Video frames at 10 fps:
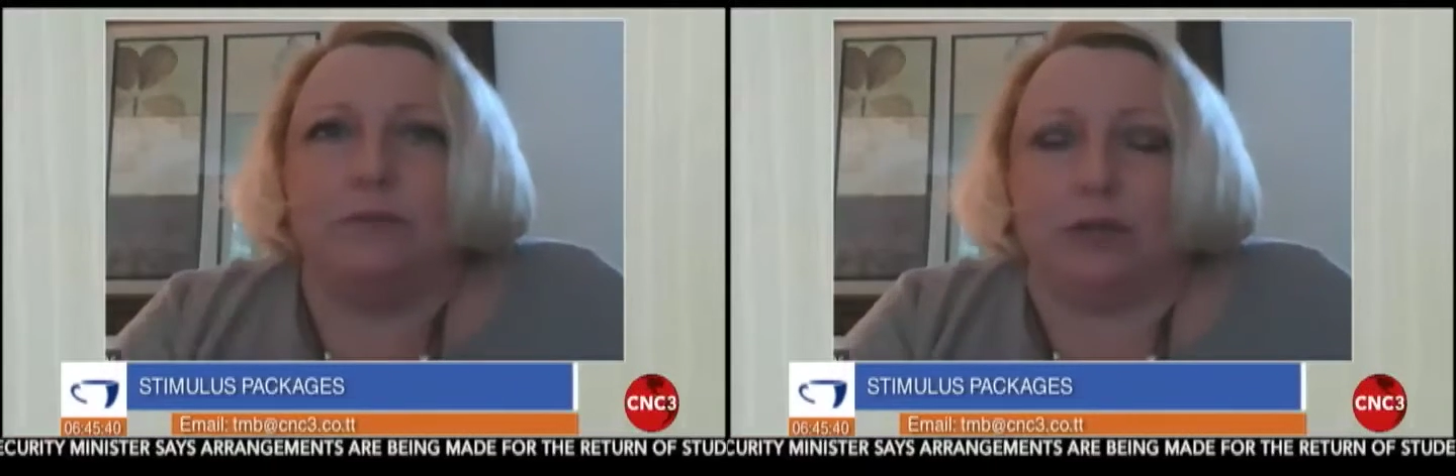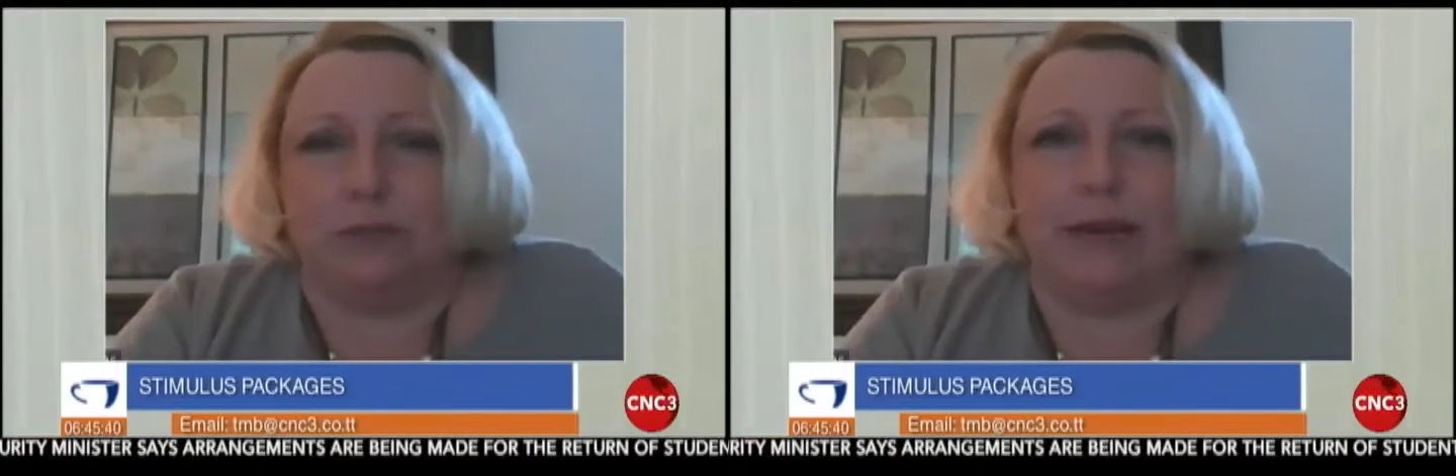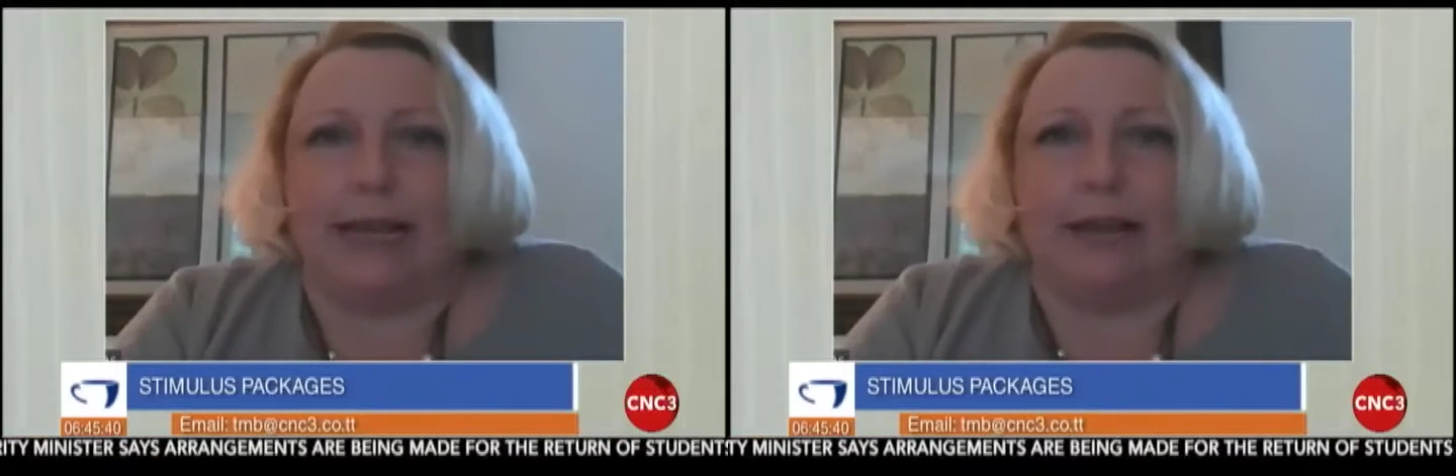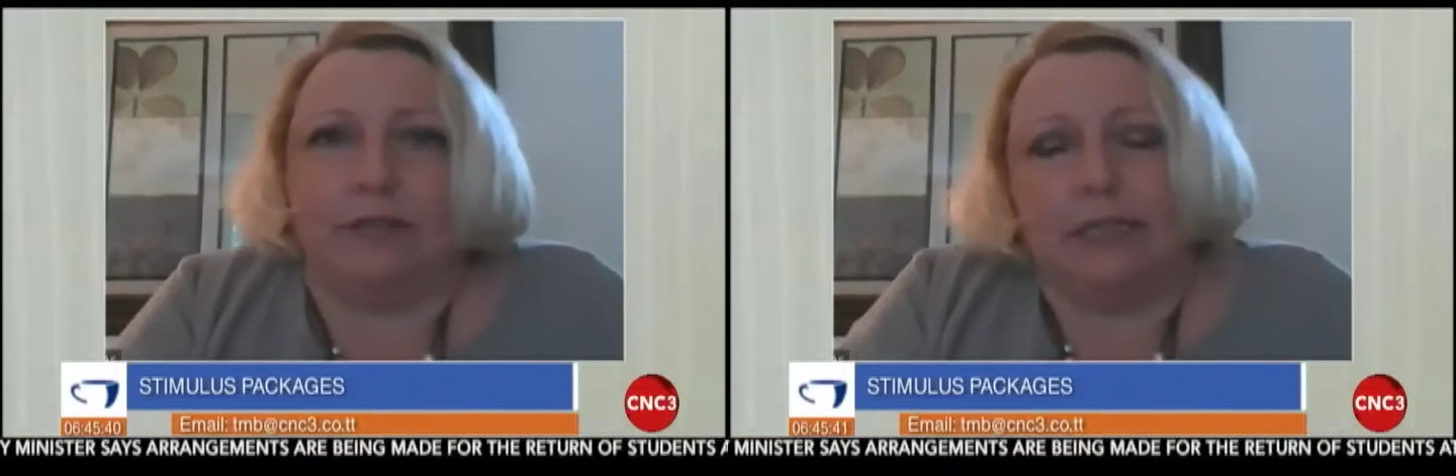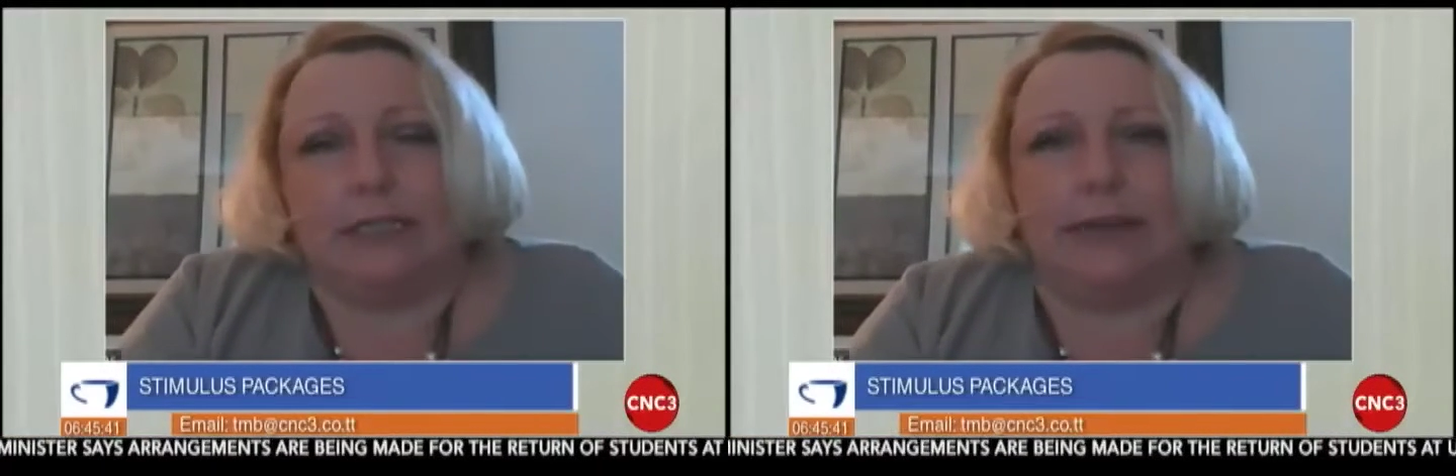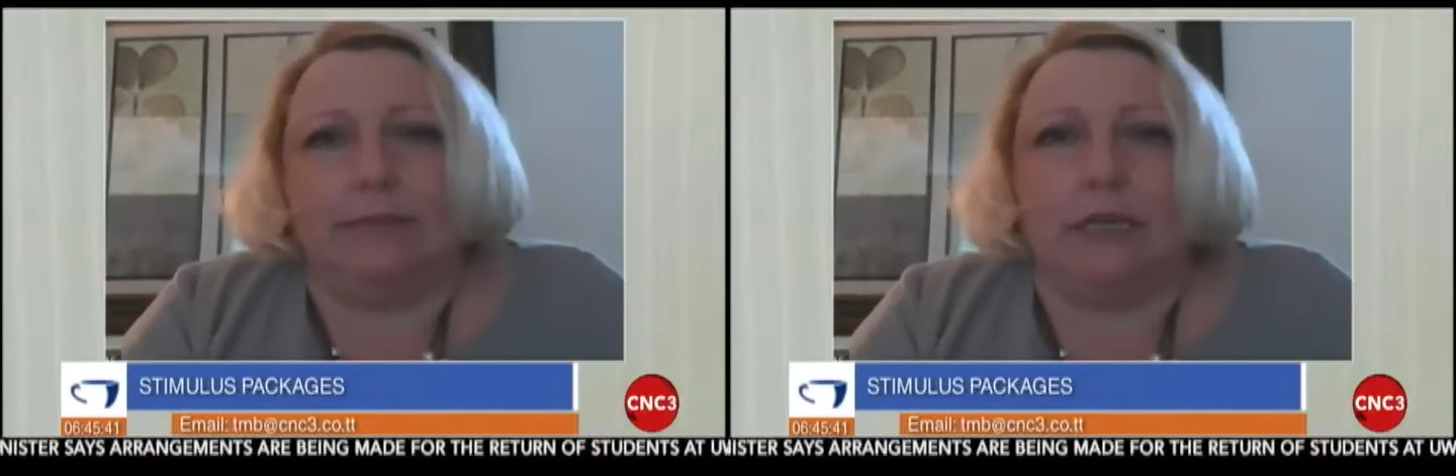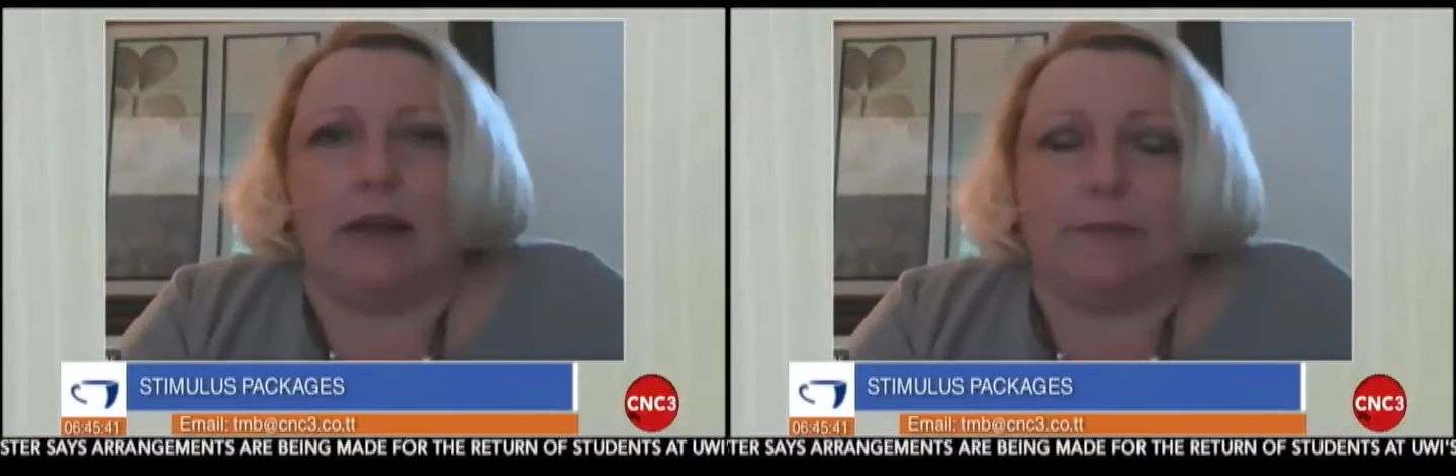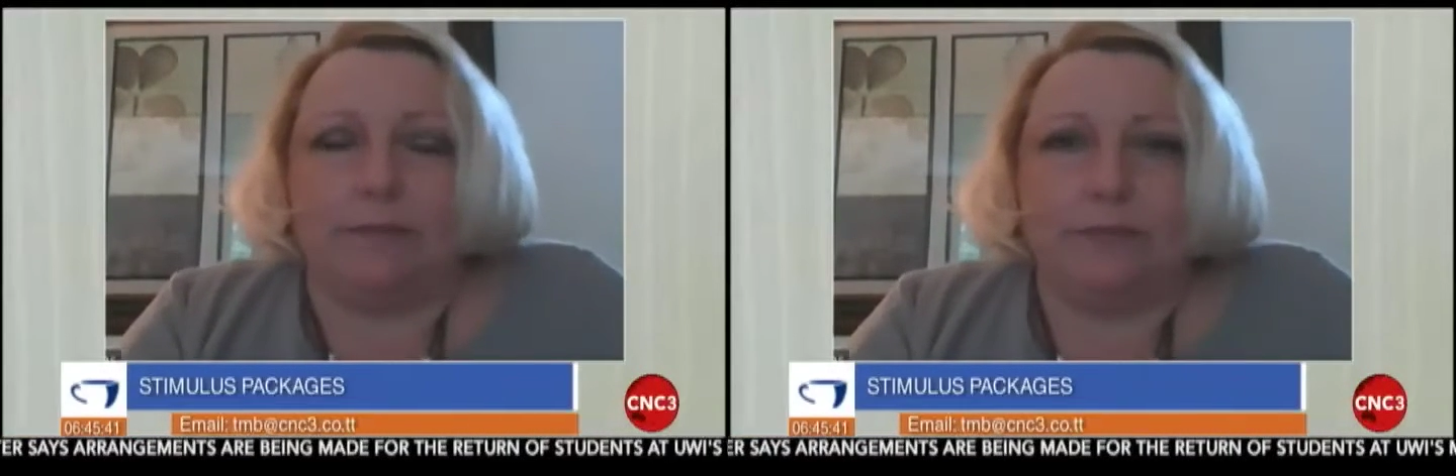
much money out at the same time.